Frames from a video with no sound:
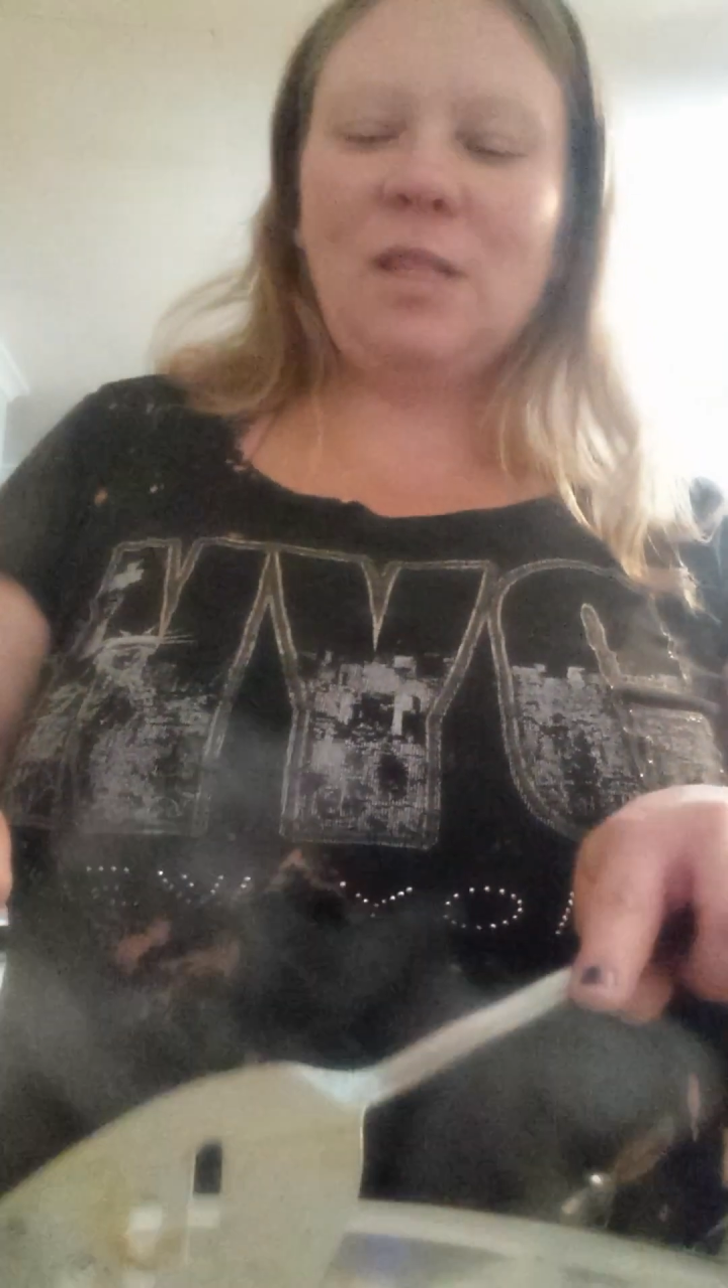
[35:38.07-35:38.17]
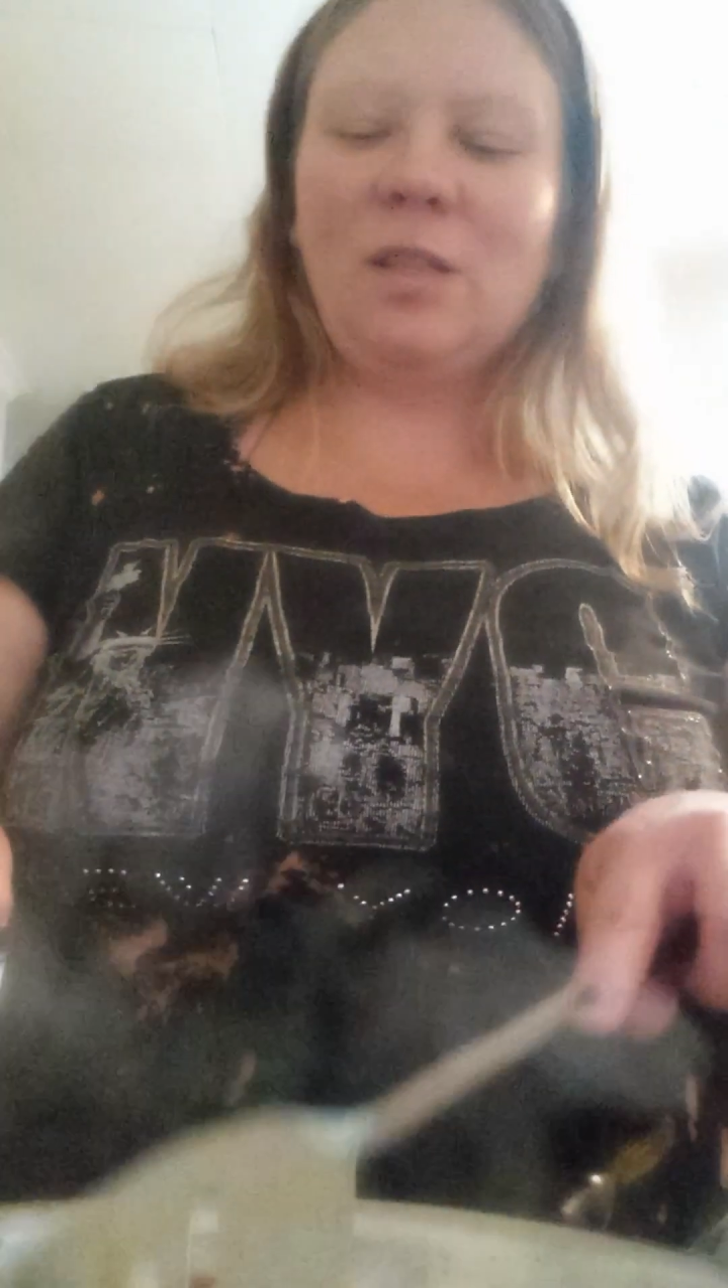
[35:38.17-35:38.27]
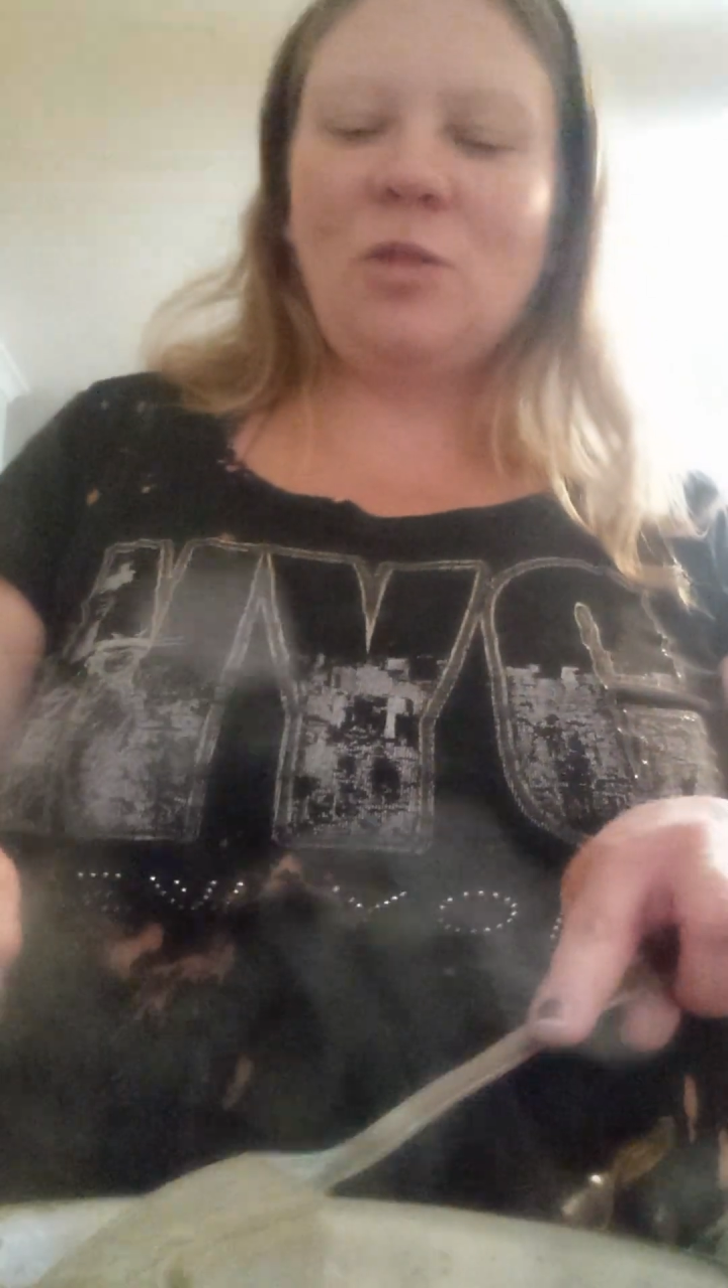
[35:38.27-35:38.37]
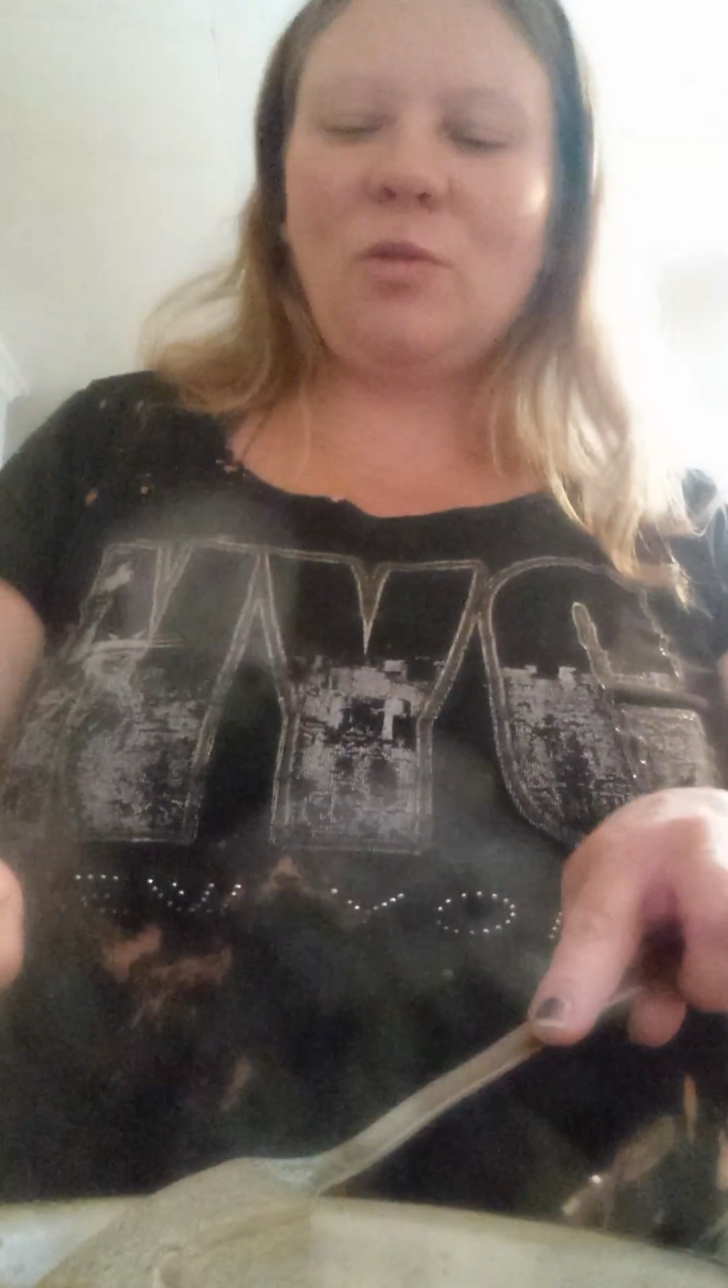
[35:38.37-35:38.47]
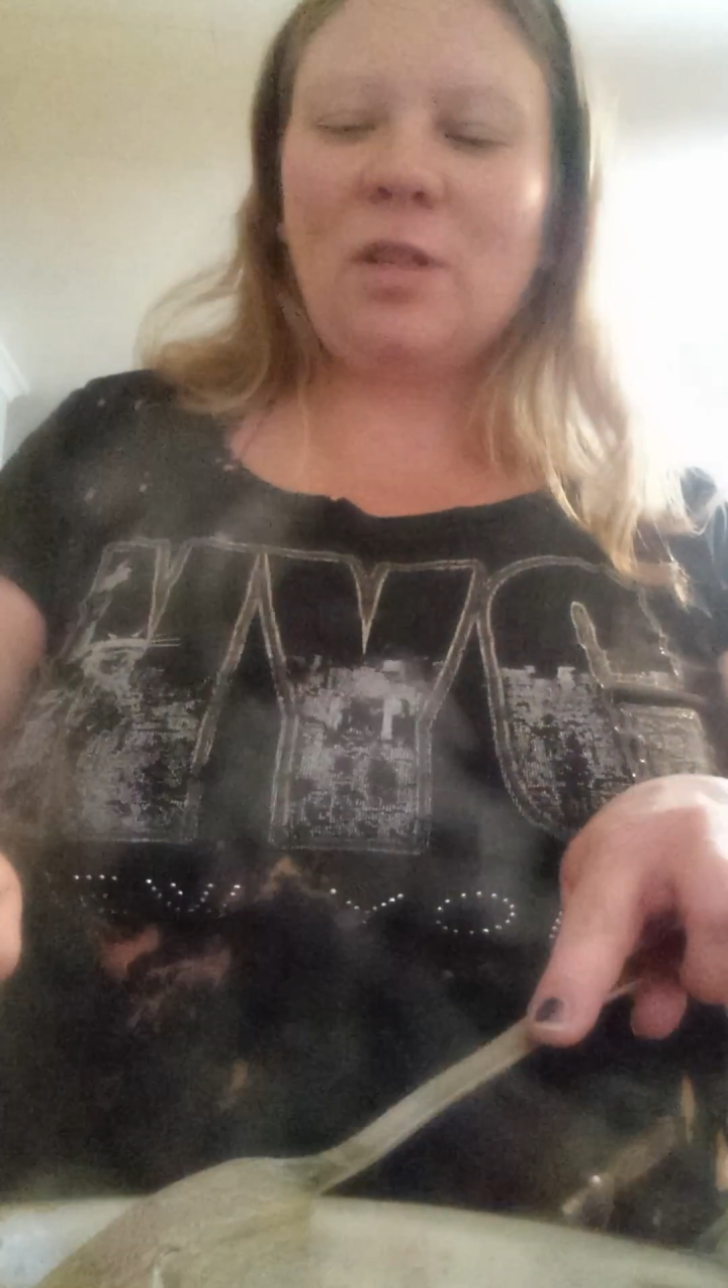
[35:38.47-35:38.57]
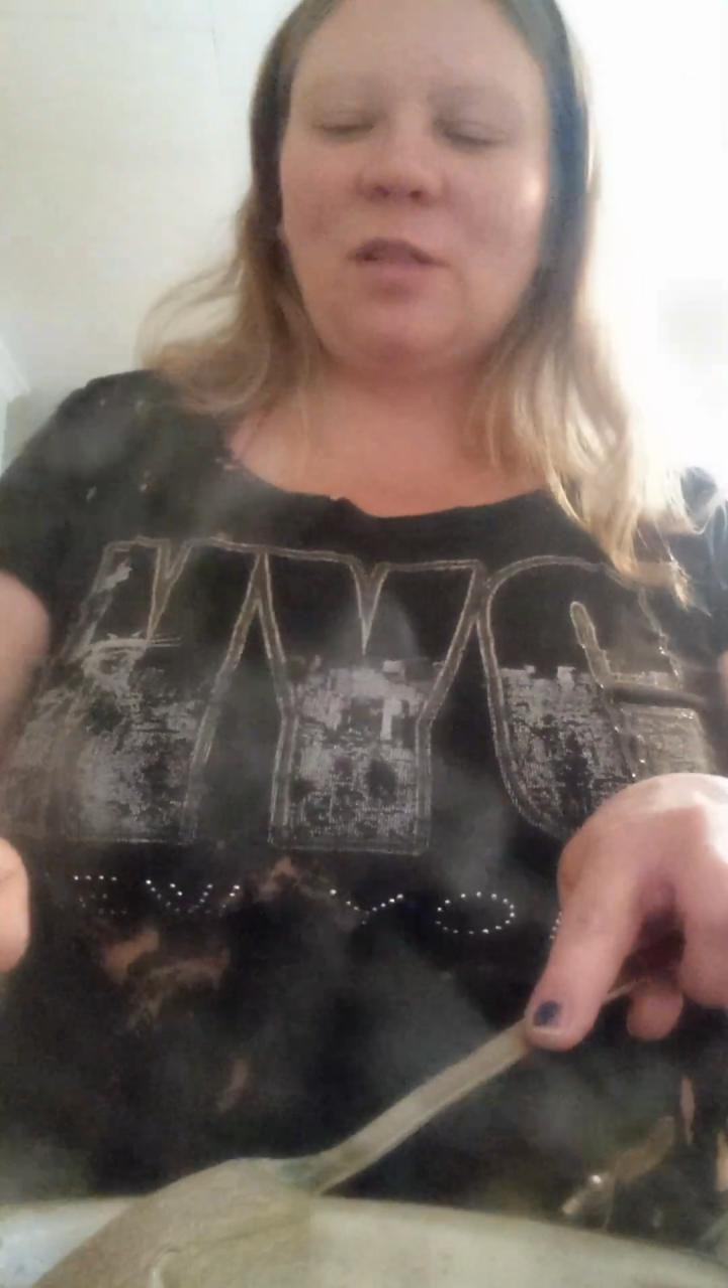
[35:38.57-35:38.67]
the George